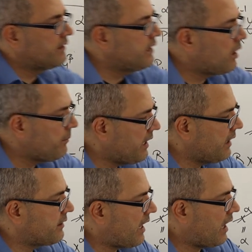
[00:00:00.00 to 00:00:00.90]
the
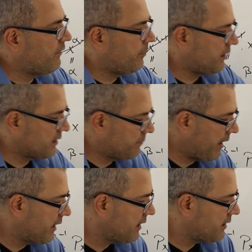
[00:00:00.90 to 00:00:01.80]
denominator, alpha plus
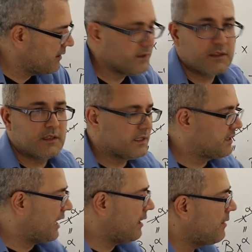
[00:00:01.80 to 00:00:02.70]
beta, is the
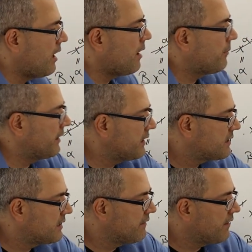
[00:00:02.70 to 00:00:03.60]
same, but
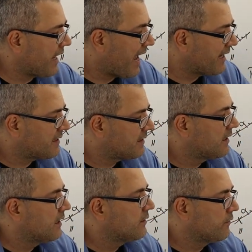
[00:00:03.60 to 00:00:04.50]
it's divide x.
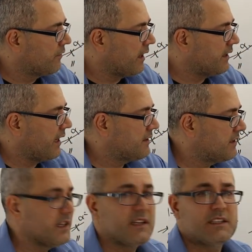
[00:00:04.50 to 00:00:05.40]
To find x,
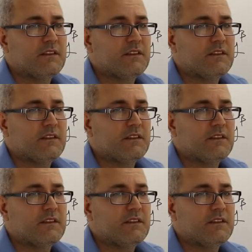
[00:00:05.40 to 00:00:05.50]
it is